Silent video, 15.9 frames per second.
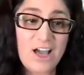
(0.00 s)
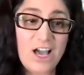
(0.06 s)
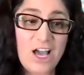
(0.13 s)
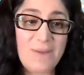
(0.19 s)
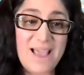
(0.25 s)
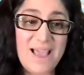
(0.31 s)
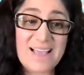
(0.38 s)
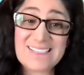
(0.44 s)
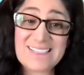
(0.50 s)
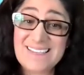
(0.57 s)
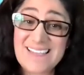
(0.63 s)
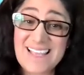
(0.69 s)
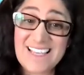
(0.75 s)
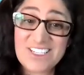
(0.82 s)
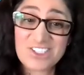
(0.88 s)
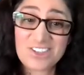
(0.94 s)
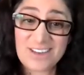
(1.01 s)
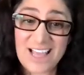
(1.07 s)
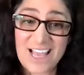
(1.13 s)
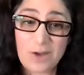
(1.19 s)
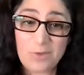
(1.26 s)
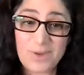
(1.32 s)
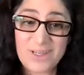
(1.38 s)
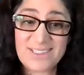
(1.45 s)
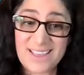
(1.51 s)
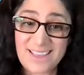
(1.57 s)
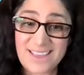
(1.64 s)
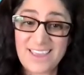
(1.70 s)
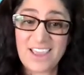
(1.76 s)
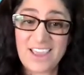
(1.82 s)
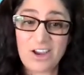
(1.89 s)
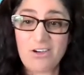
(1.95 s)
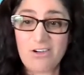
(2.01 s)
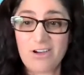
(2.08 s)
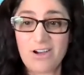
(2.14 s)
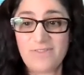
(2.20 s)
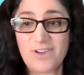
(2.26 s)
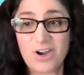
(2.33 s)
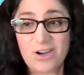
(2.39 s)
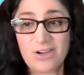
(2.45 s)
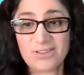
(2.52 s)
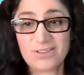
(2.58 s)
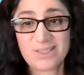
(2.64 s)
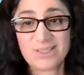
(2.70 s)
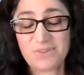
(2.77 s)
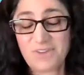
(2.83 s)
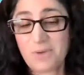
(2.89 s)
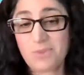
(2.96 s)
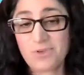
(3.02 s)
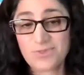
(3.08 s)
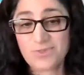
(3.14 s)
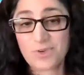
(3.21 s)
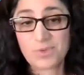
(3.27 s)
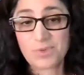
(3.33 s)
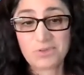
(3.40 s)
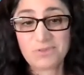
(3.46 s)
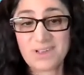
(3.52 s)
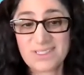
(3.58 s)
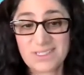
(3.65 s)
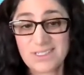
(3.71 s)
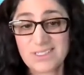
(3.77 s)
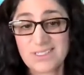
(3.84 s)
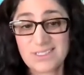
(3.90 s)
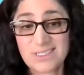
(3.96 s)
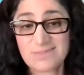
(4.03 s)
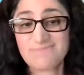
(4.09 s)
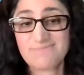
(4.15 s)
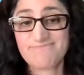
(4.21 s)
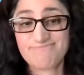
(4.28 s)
as a nation how we take care of some of our most vulnerable residents.